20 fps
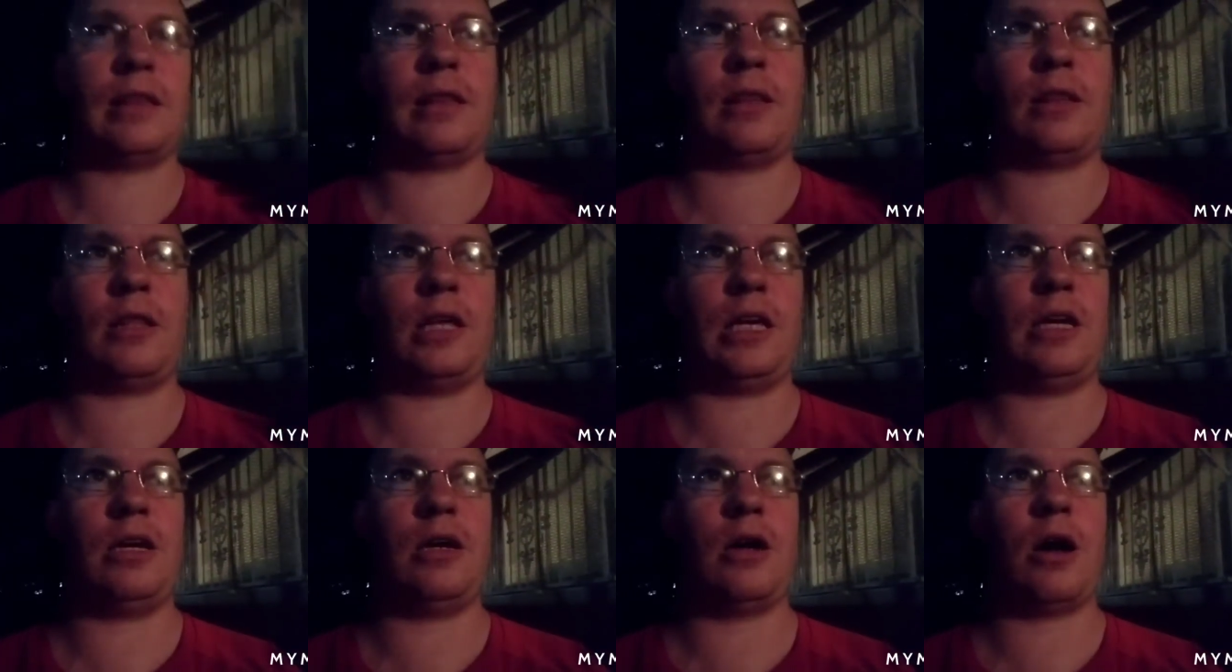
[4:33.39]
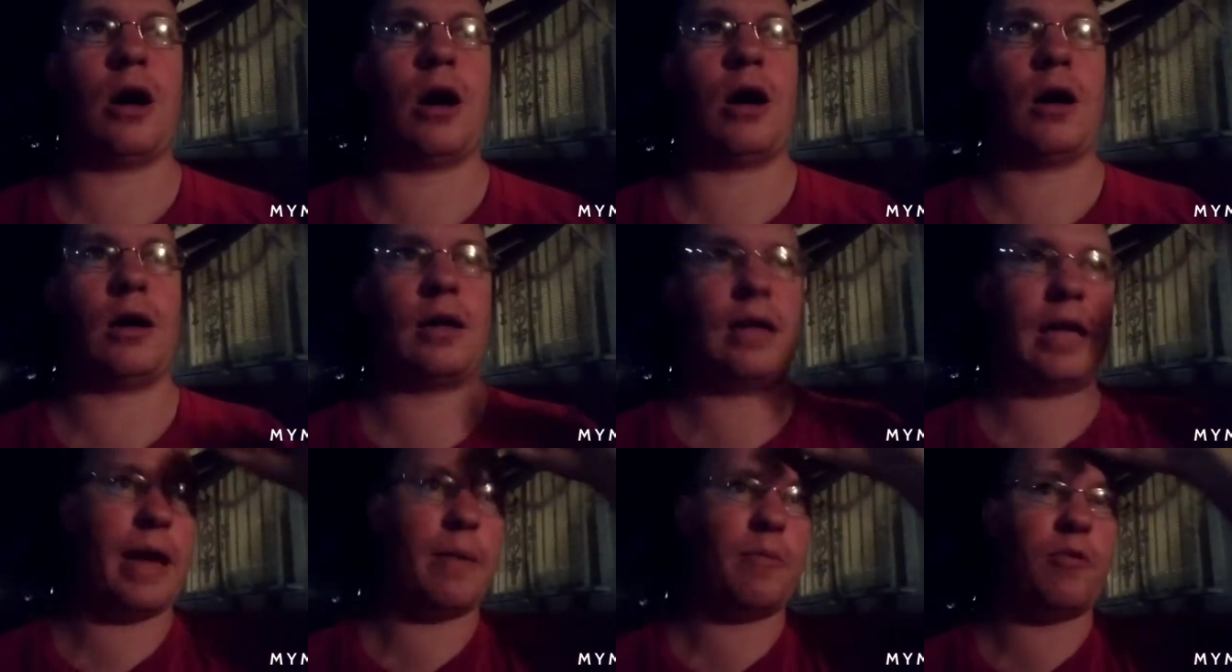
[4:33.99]
the uh,
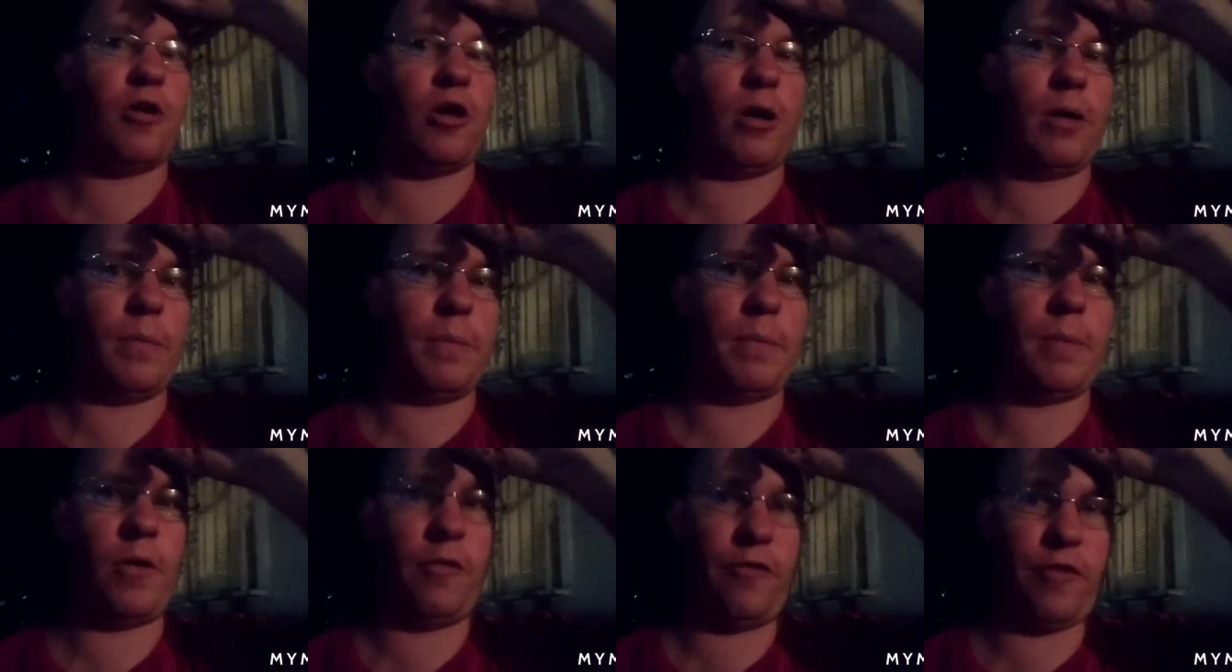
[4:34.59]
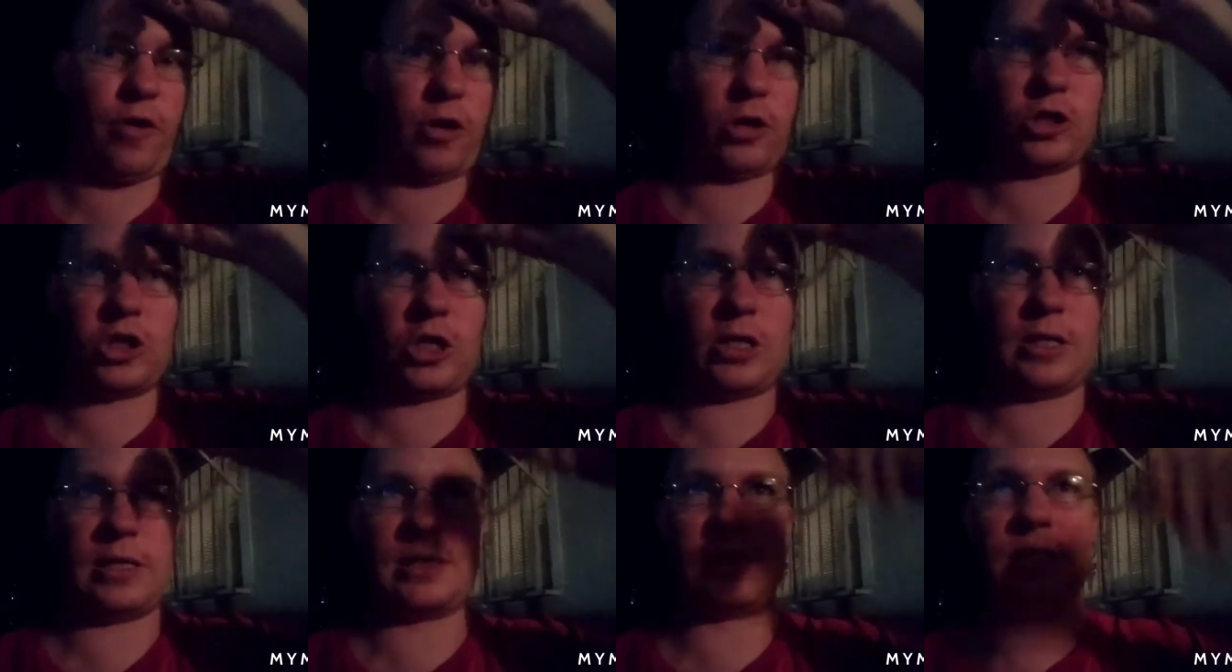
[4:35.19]
camera
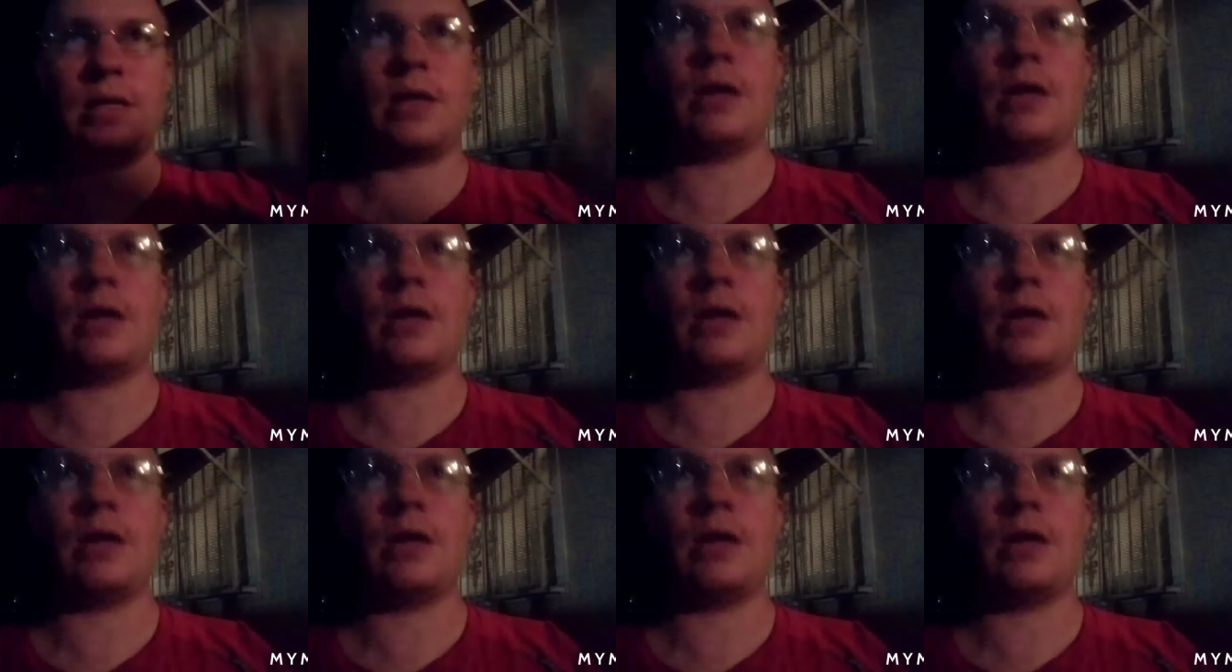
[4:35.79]
malfunctions.